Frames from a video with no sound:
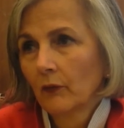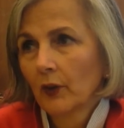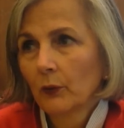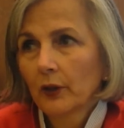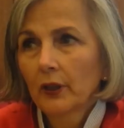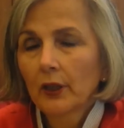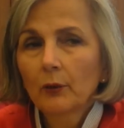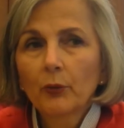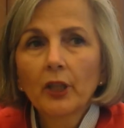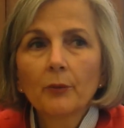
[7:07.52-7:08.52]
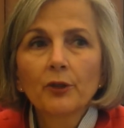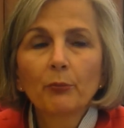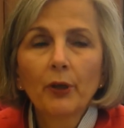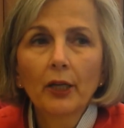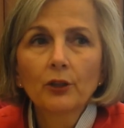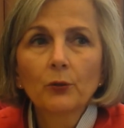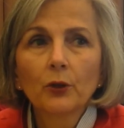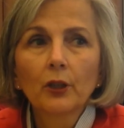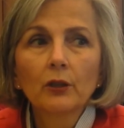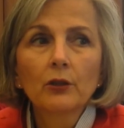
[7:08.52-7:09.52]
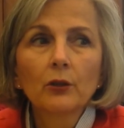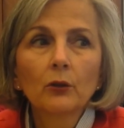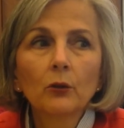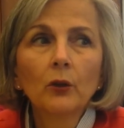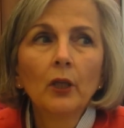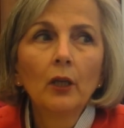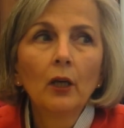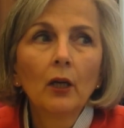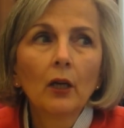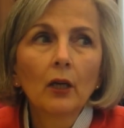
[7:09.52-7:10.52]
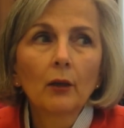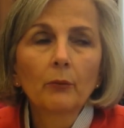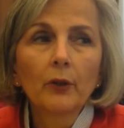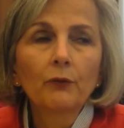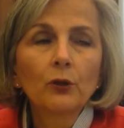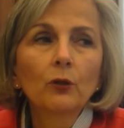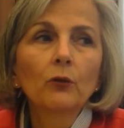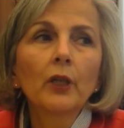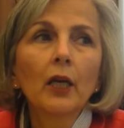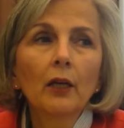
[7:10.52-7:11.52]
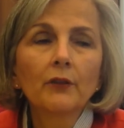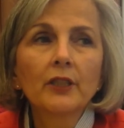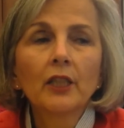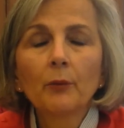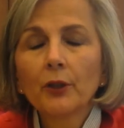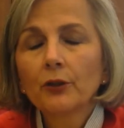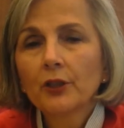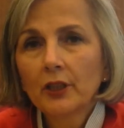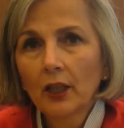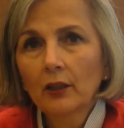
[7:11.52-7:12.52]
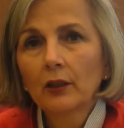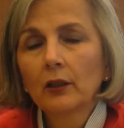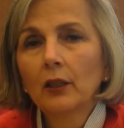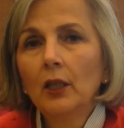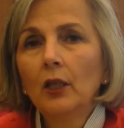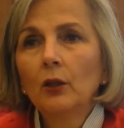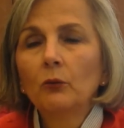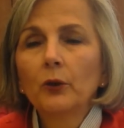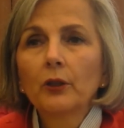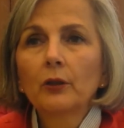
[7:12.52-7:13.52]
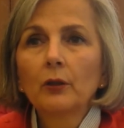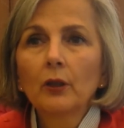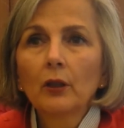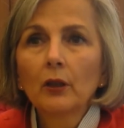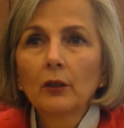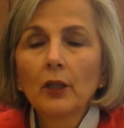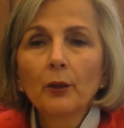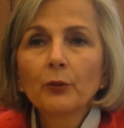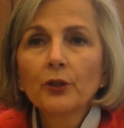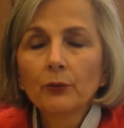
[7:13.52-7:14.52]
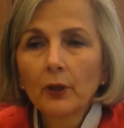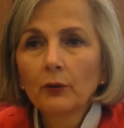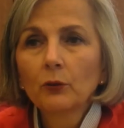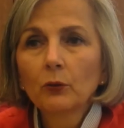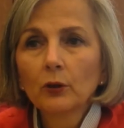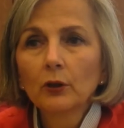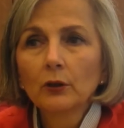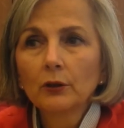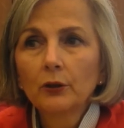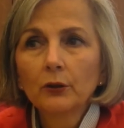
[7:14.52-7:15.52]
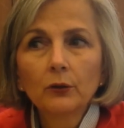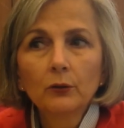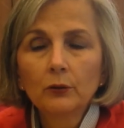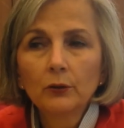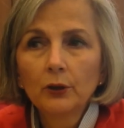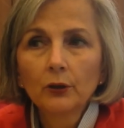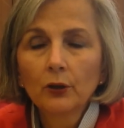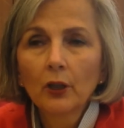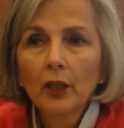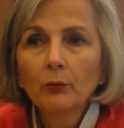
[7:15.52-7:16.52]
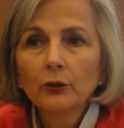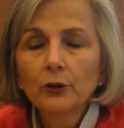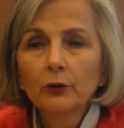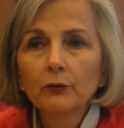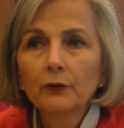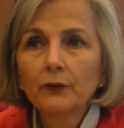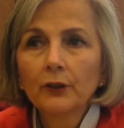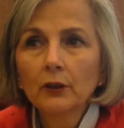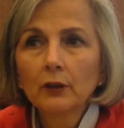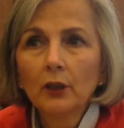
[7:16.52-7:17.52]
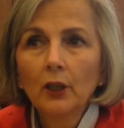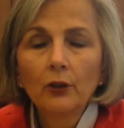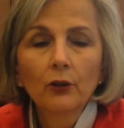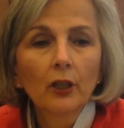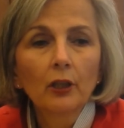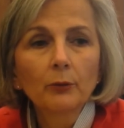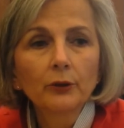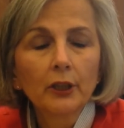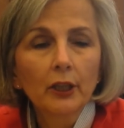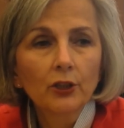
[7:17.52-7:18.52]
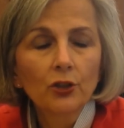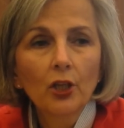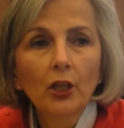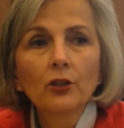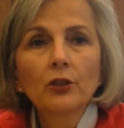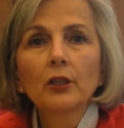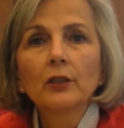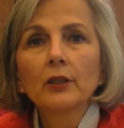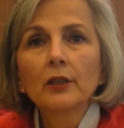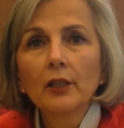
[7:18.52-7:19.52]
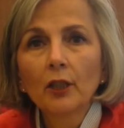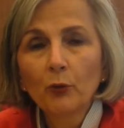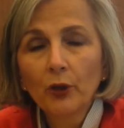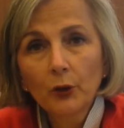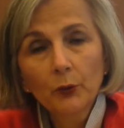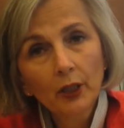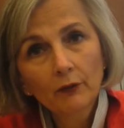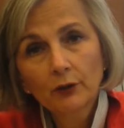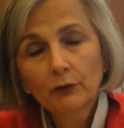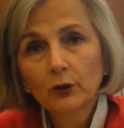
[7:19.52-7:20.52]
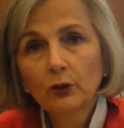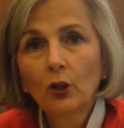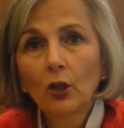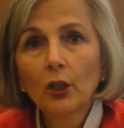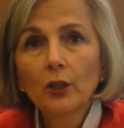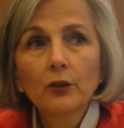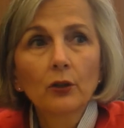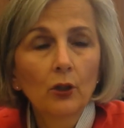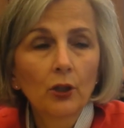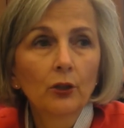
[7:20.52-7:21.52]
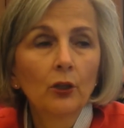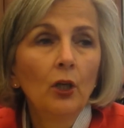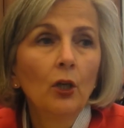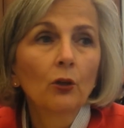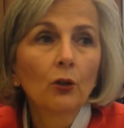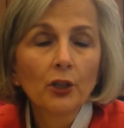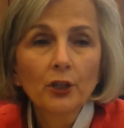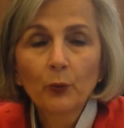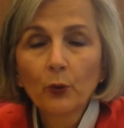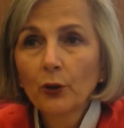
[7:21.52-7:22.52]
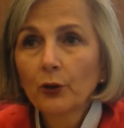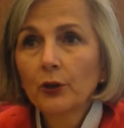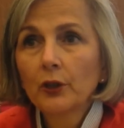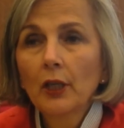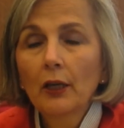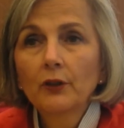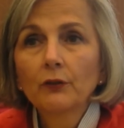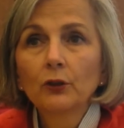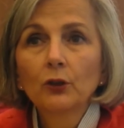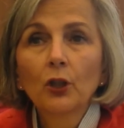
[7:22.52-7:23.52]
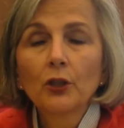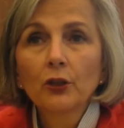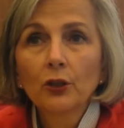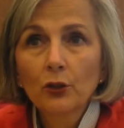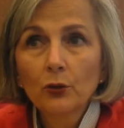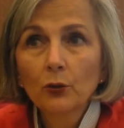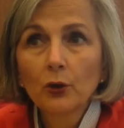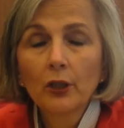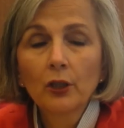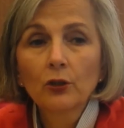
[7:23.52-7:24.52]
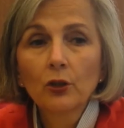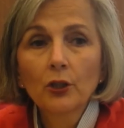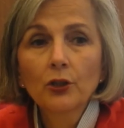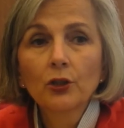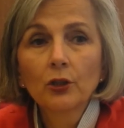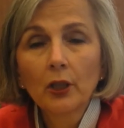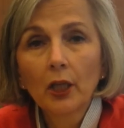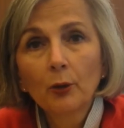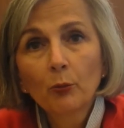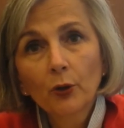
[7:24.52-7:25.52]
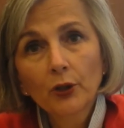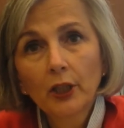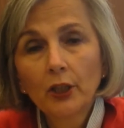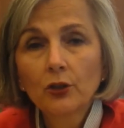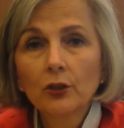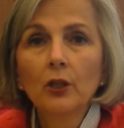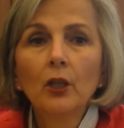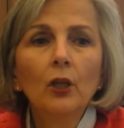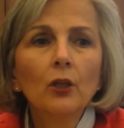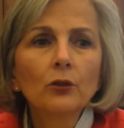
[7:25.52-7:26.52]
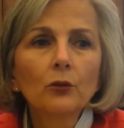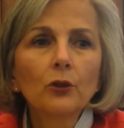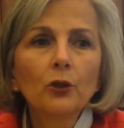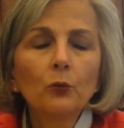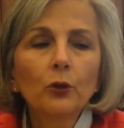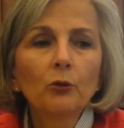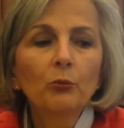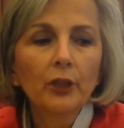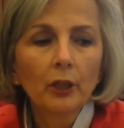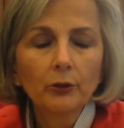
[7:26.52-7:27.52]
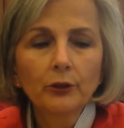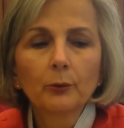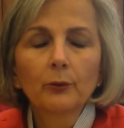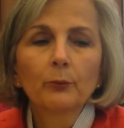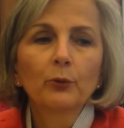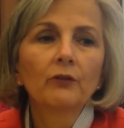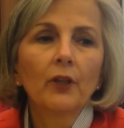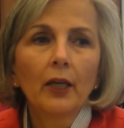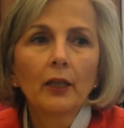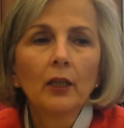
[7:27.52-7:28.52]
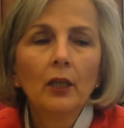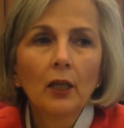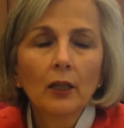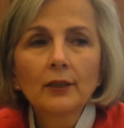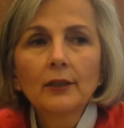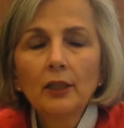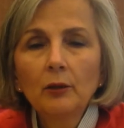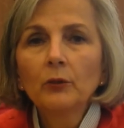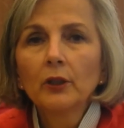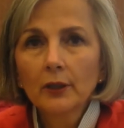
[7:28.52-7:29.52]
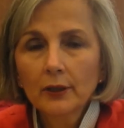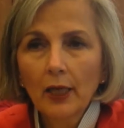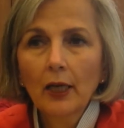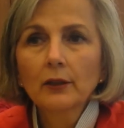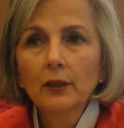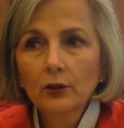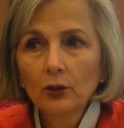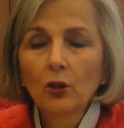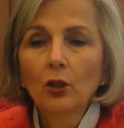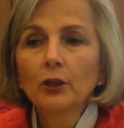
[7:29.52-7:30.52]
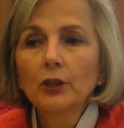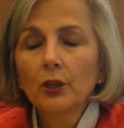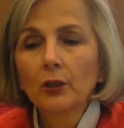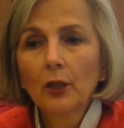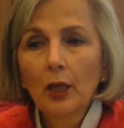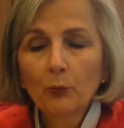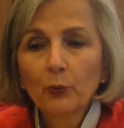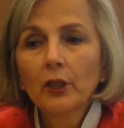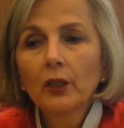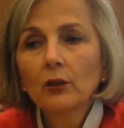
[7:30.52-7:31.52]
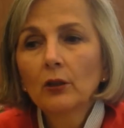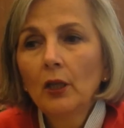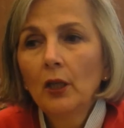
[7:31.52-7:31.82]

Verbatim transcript: Well, I think it becomes a patchwork, and so um, if you don't have the same understanding with uh, libraries around the world, you, you're not able to fulfill, you're not able to exchange things in the same way. You would have different laws on cross-border, you'd have different laws on exhaustion and importation, so that you wouldn't be able to provide a seamless access to knowledge and, and bring in